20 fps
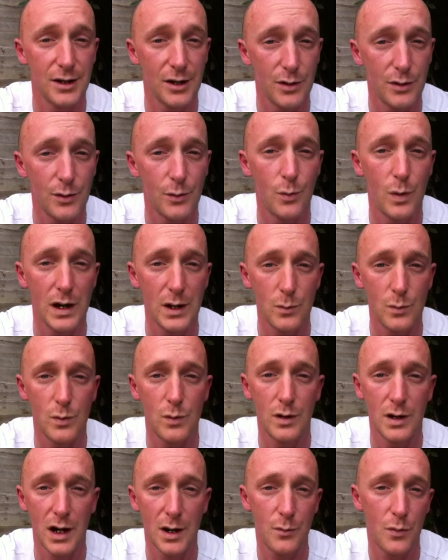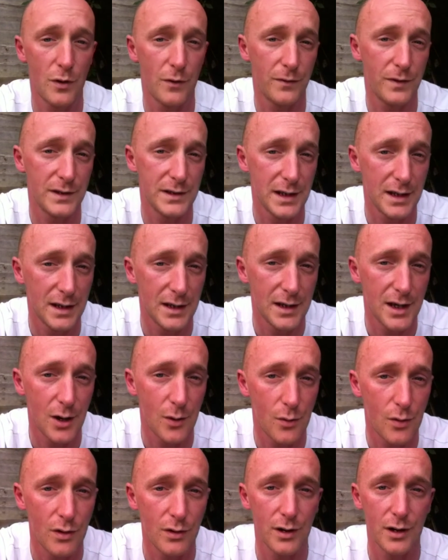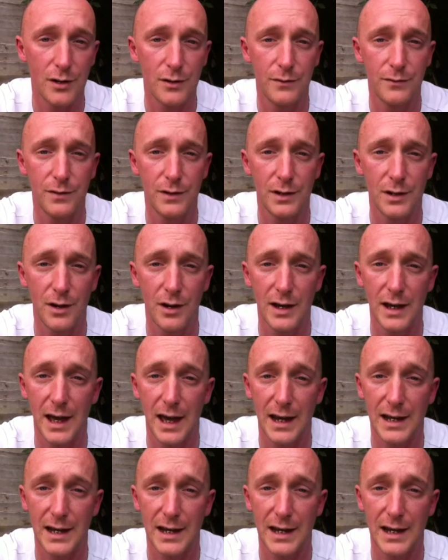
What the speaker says: you know, the weight will come off. It didn't go on overnight,